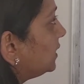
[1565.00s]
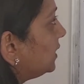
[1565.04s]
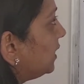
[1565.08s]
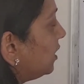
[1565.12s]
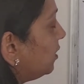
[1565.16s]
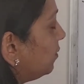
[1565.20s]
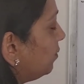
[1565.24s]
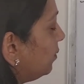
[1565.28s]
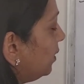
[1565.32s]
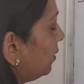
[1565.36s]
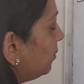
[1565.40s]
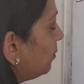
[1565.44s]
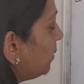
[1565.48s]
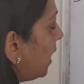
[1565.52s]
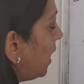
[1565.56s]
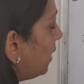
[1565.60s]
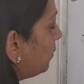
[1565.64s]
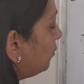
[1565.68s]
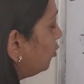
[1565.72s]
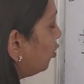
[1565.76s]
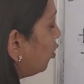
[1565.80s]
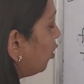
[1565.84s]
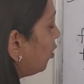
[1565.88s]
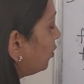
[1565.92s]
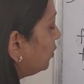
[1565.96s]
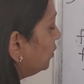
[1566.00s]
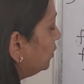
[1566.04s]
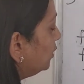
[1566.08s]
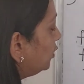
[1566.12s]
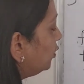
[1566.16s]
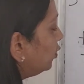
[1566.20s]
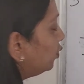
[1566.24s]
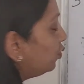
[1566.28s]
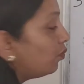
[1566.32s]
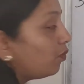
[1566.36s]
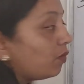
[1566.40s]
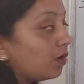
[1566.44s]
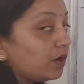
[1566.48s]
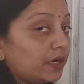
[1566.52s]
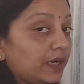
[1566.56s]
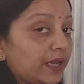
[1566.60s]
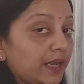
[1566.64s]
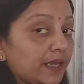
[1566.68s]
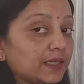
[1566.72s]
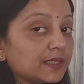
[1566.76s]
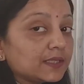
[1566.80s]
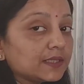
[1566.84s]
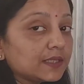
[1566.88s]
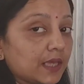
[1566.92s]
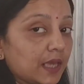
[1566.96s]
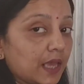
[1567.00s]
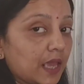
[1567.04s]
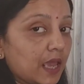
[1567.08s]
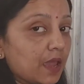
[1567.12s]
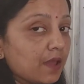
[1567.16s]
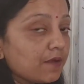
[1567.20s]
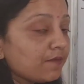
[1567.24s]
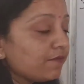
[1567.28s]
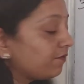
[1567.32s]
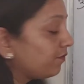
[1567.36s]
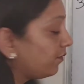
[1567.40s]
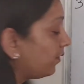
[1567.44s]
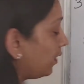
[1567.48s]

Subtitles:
can be mapped onto vertex F.